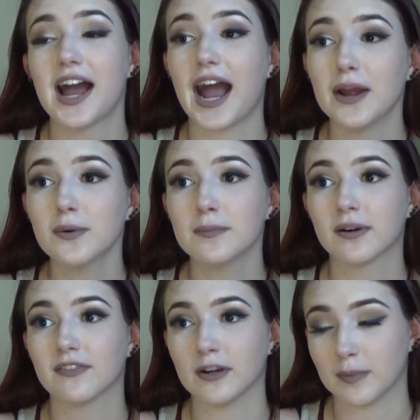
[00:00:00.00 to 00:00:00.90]
I would
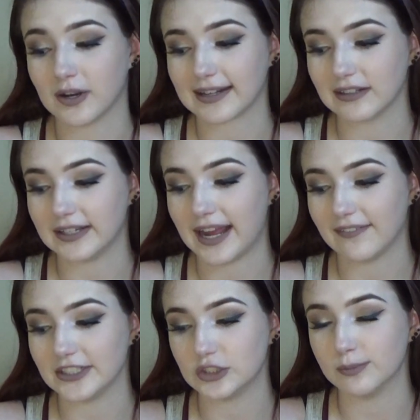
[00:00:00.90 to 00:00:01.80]
prefer personally
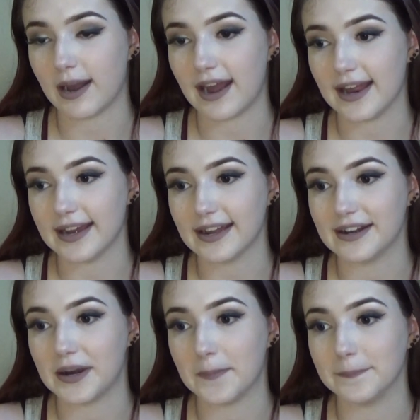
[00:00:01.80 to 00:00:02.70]
having to buy
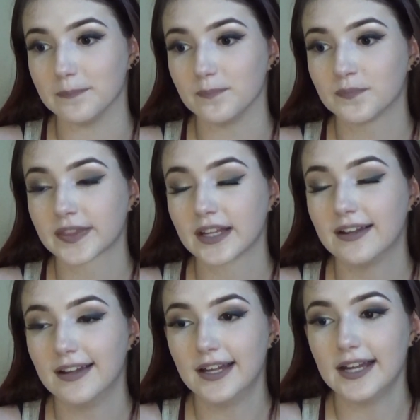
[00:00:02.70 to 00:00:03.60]

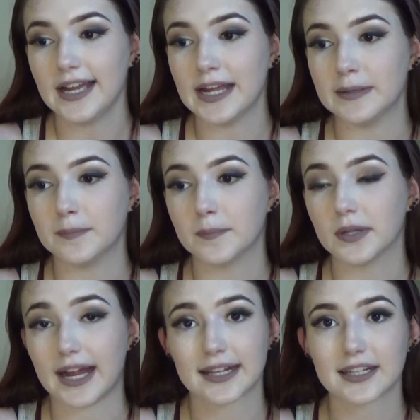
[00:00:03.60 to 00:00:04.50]
a
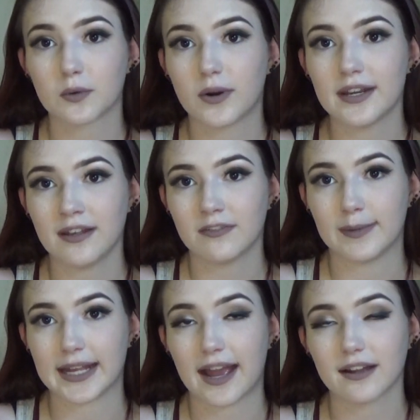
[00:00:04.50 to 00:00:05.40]
plastic one if
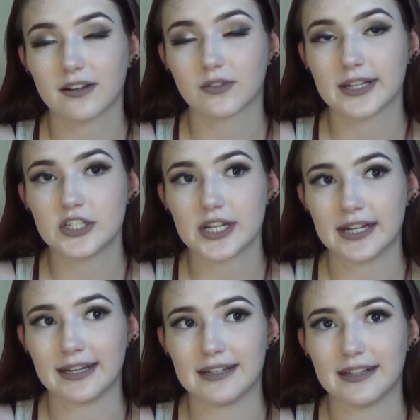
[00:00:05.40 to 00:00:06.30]
my cat could reach it
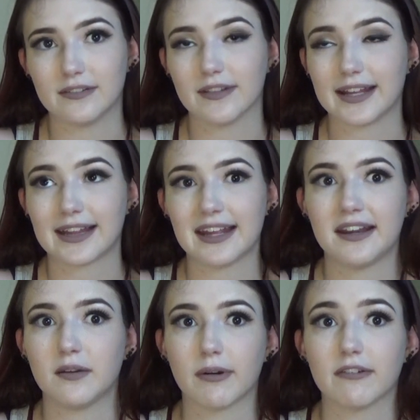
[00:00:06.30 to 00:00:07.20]
and I didn't like
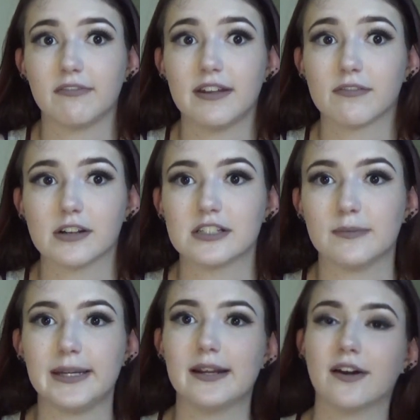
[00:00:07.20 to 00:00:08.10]
see anywhere fit for it
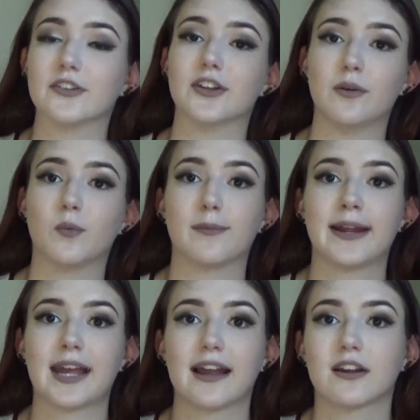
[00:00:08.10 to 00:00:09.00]
to be other than where
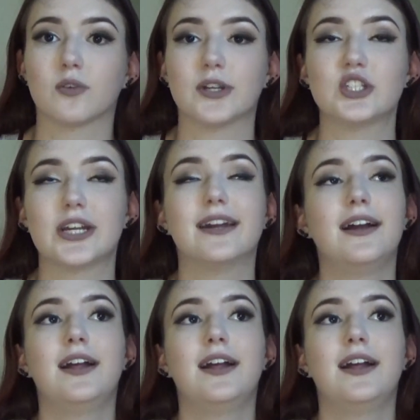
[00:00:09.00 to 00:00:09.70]
my cat could reach it.